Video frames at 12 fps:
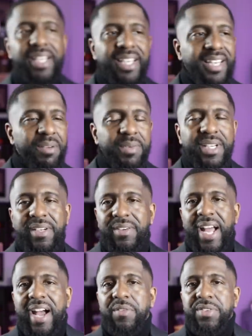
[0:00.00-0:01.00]
And I mean,
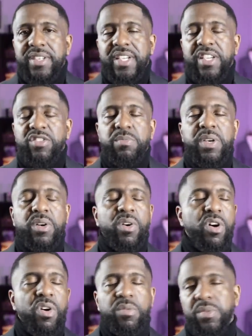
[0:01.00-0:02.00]
obviously they smell
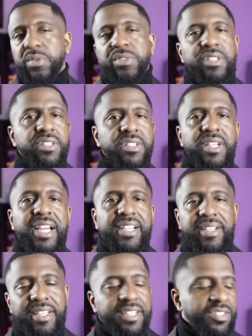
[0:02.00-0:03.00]
almost just alike.
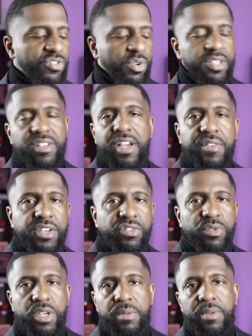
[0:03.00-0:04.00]
Again, Straight to Heaven
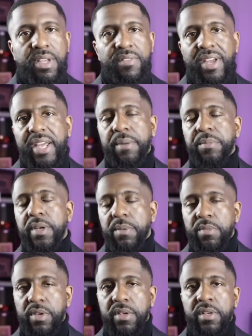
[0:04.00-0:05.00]
Extreme, and they've amped
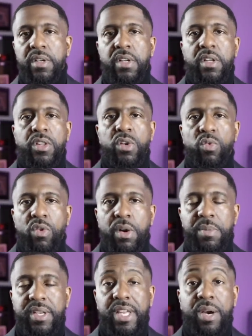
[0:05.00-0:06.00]
up the the
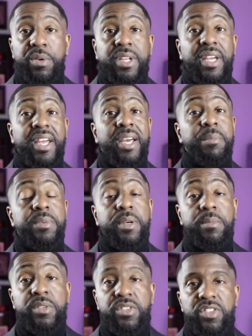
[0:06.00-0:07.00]
rum in that one. They amped
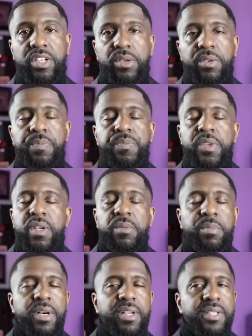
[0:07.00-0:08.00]
up the cedar,
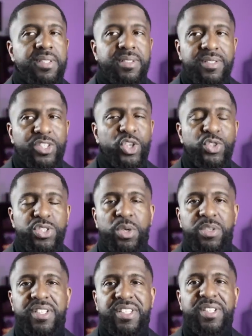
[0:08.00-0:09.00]
but those
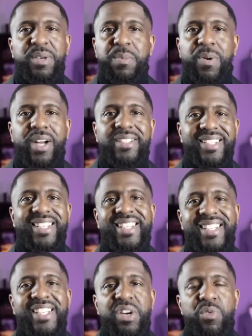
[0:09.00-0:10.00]
notes are still present
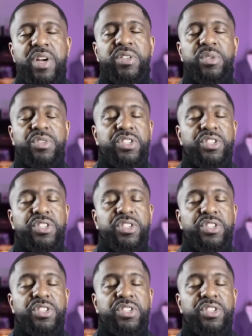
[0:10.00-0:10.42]
in the original.